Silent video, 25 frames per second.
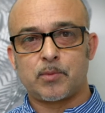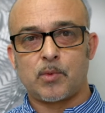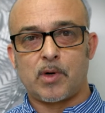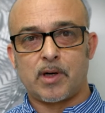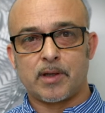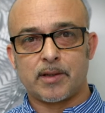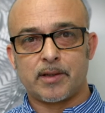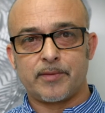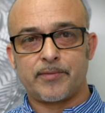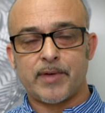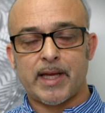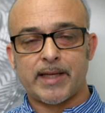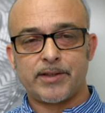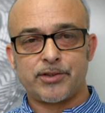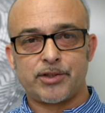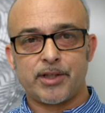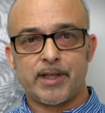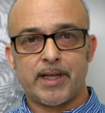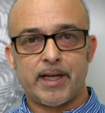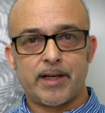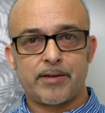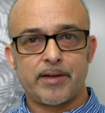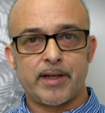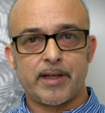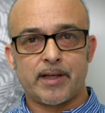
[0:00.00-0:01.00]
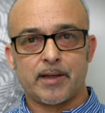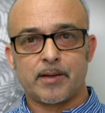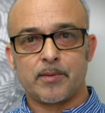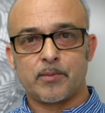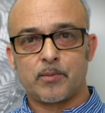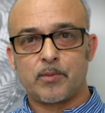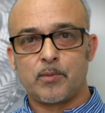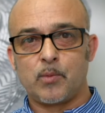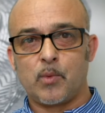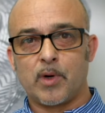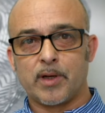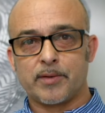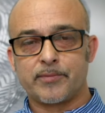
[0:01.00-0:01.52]
one of engineering
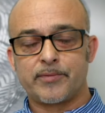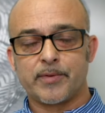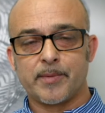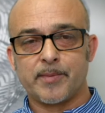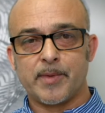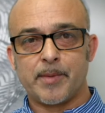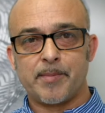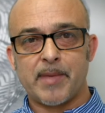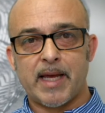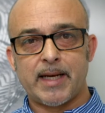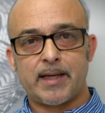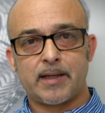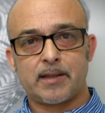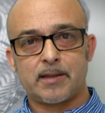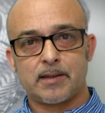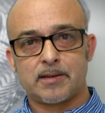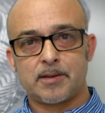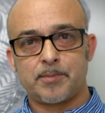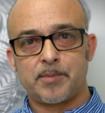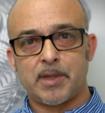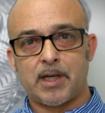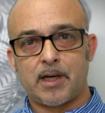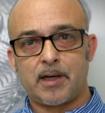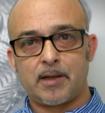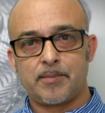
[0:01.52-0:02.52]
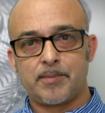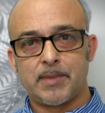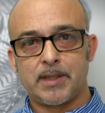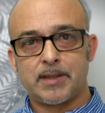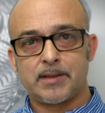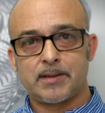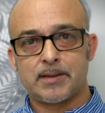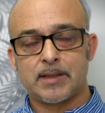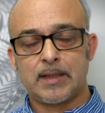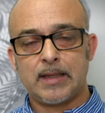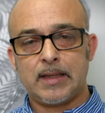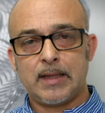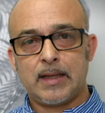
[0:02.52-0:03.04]
and one from the medical
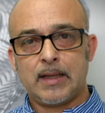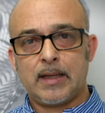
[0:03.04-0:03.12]
department,